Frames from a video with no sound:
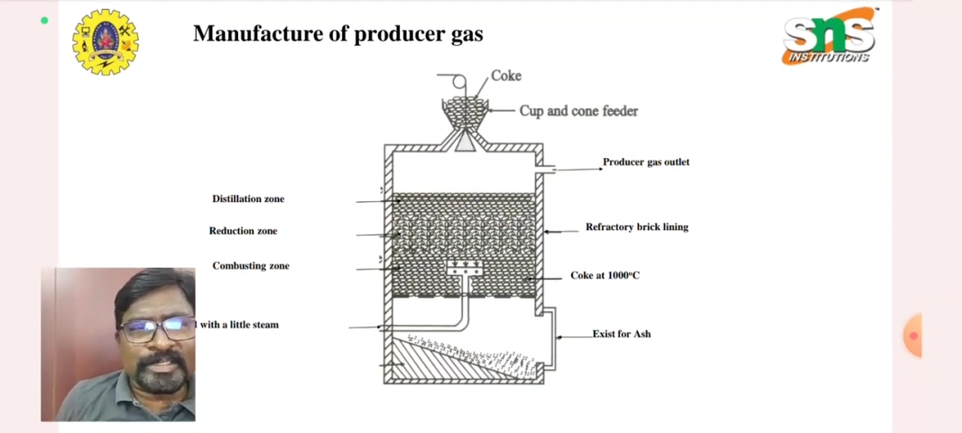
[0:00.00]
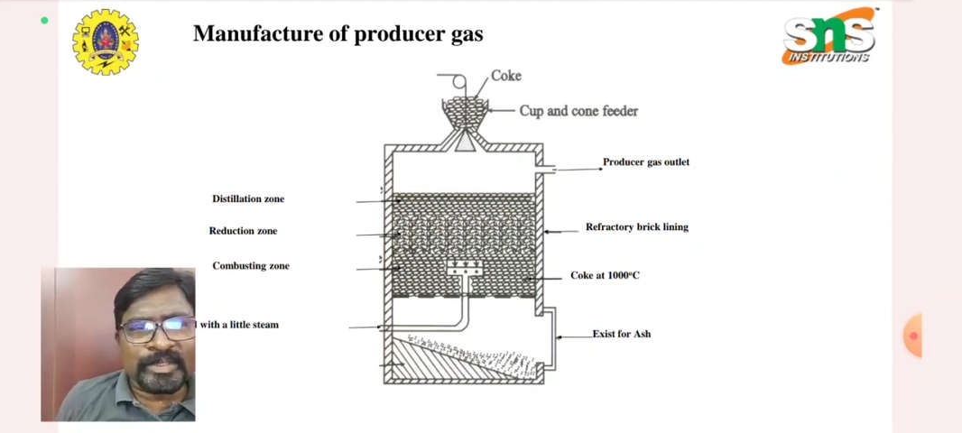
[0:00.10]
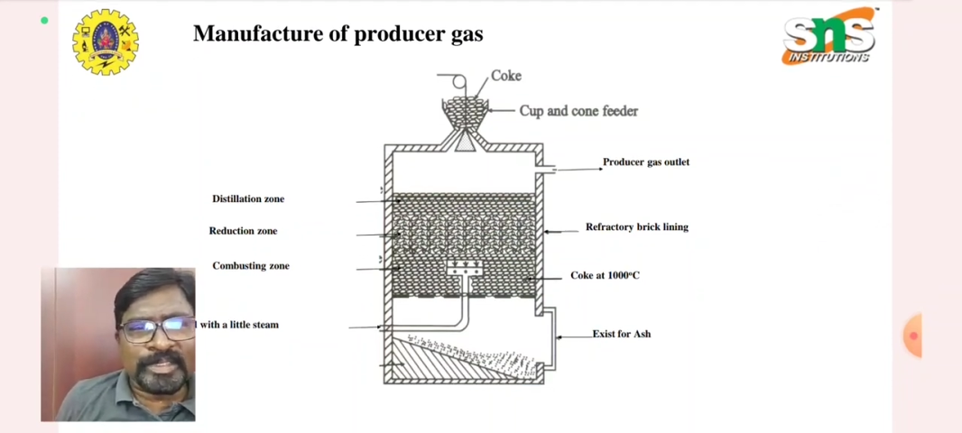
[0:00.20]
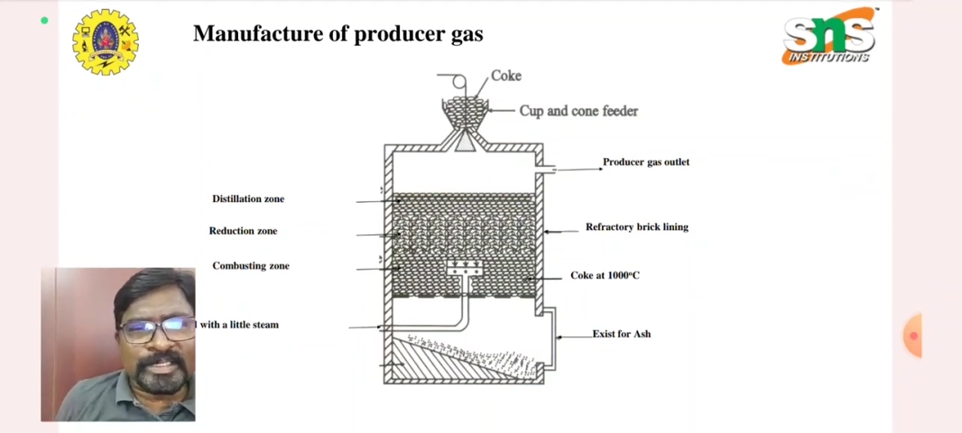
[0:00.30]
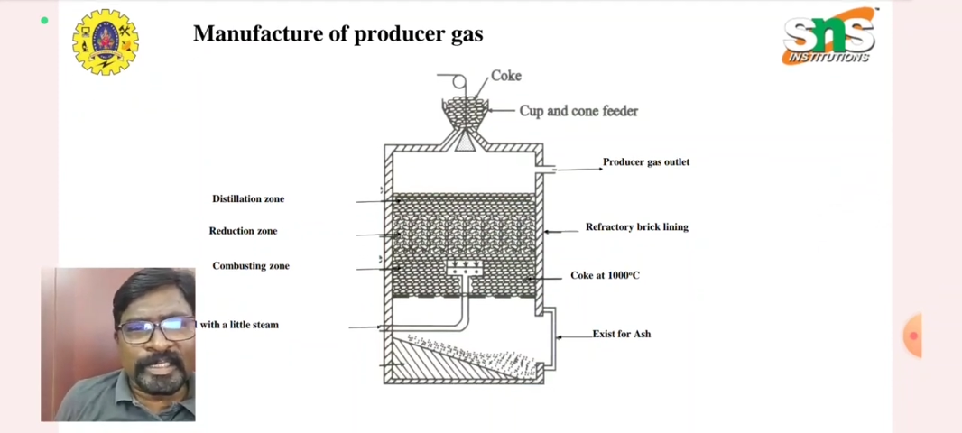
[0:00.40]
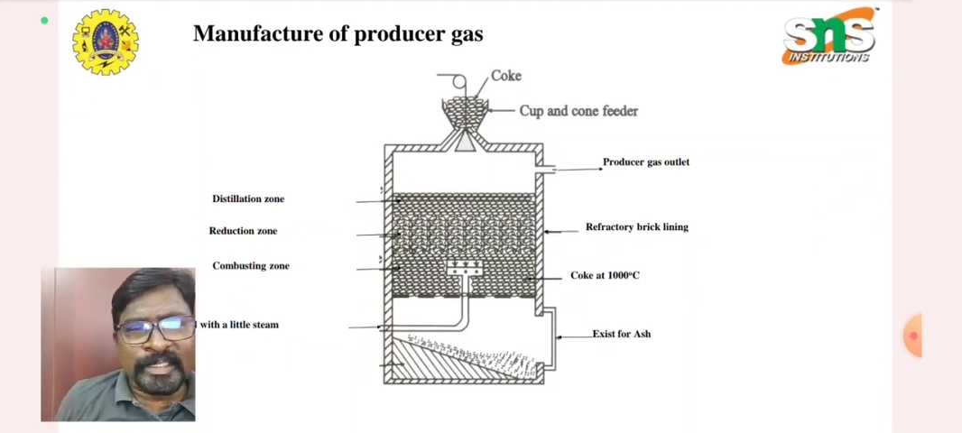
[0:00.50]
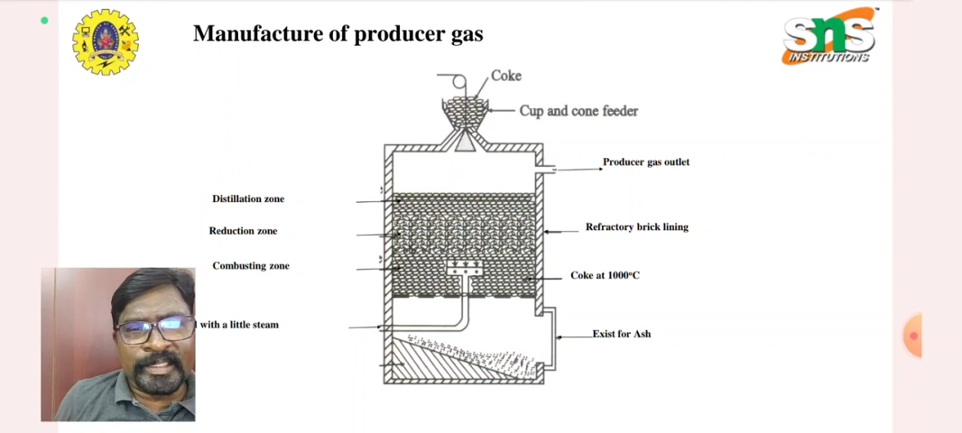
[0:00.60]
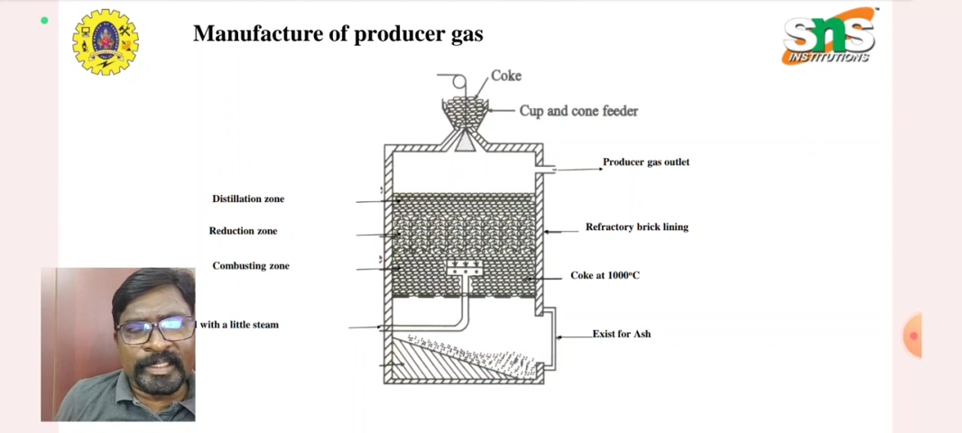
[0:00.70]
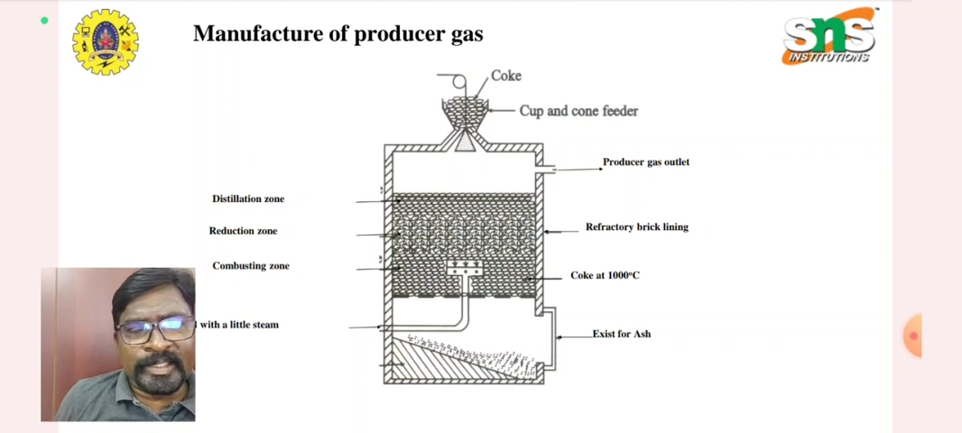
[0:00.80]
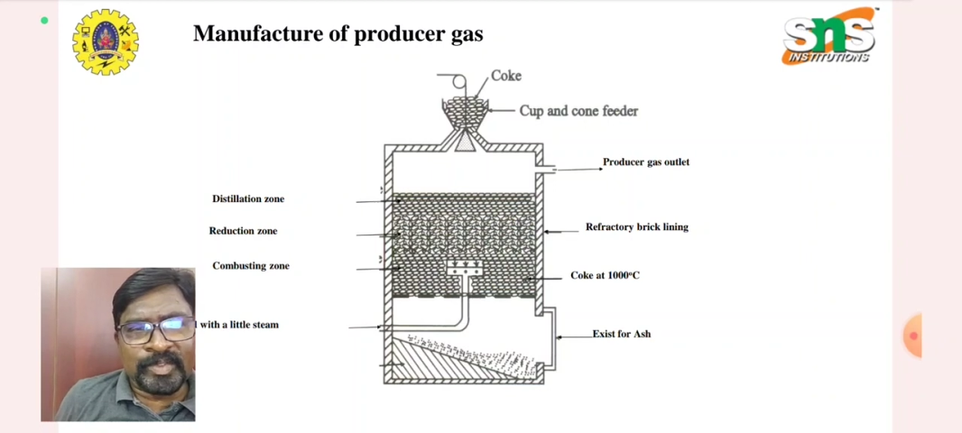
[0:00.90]
You can see
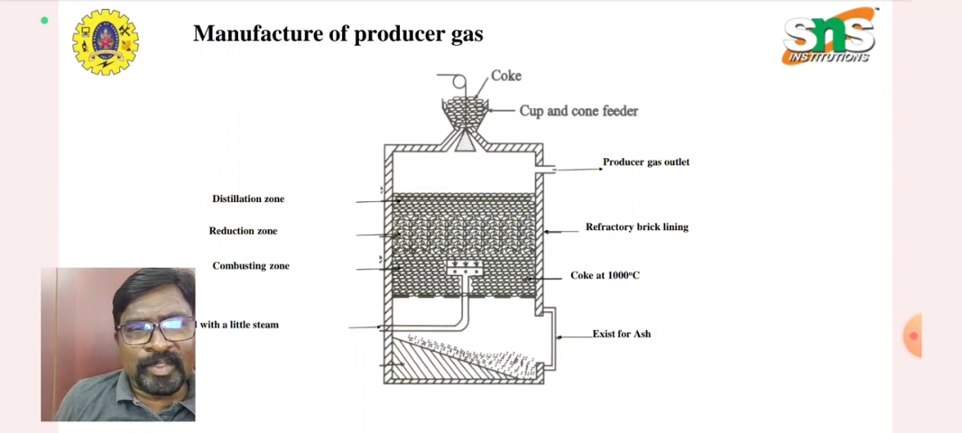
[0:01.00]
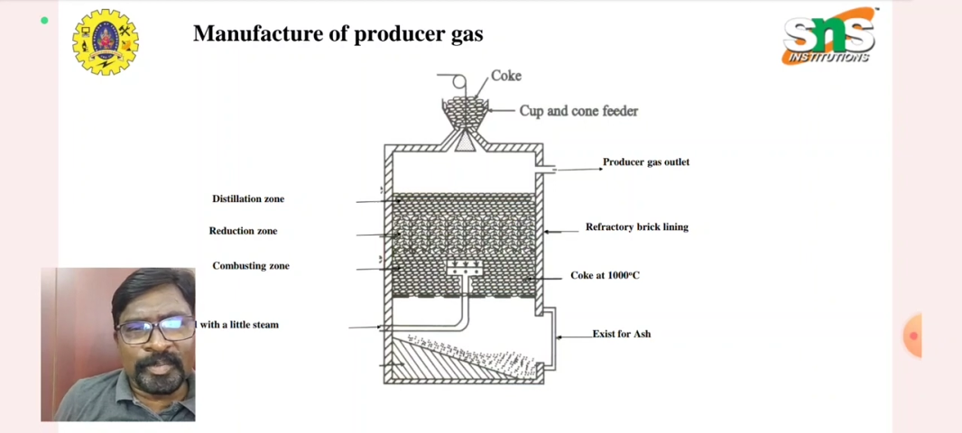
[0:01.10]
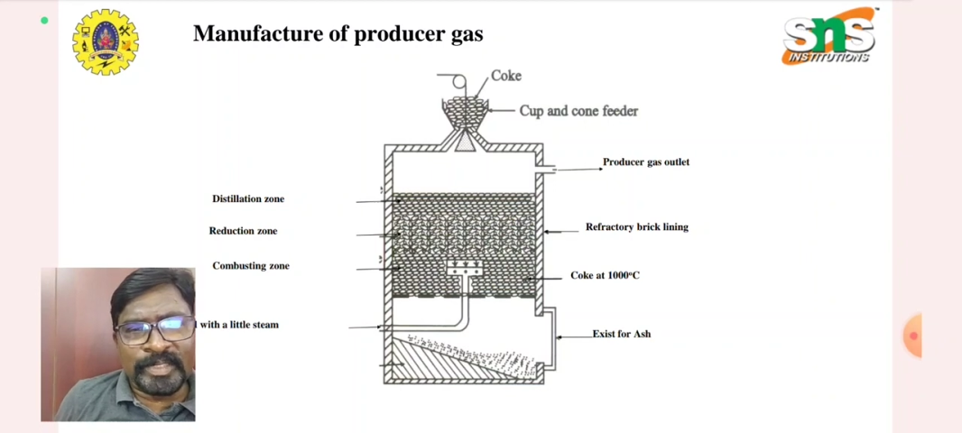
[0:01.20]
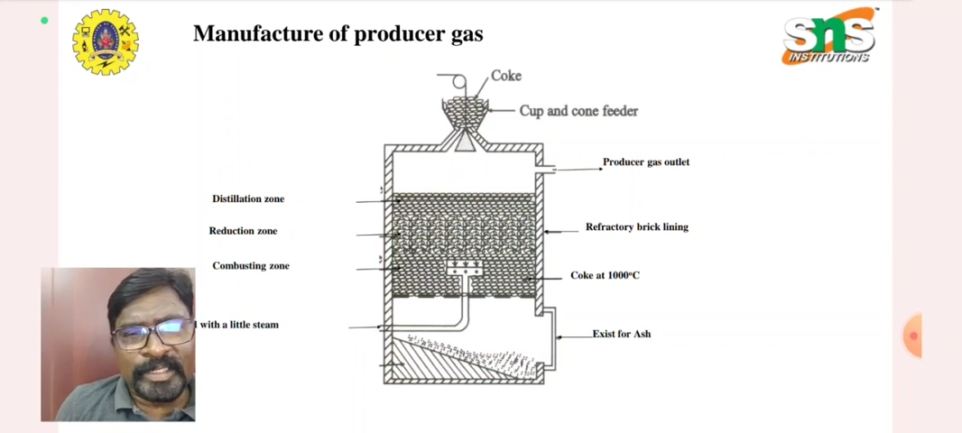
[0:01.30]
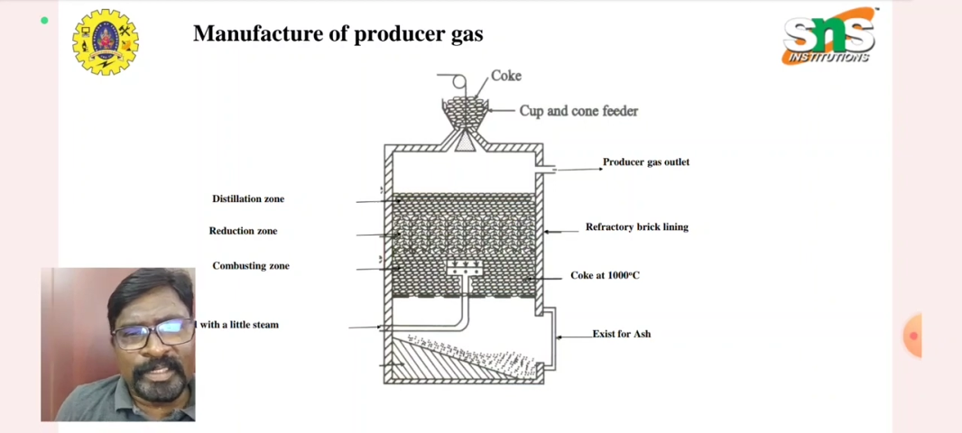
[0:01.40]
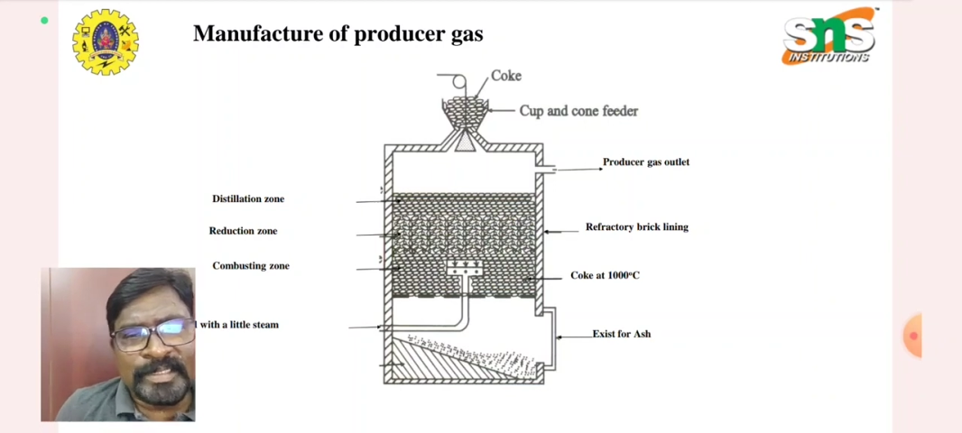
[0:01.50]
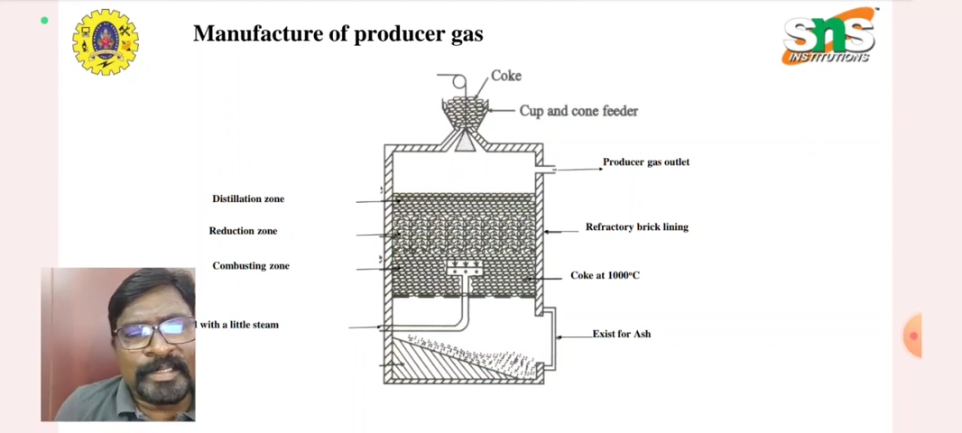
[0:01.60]
in the top there is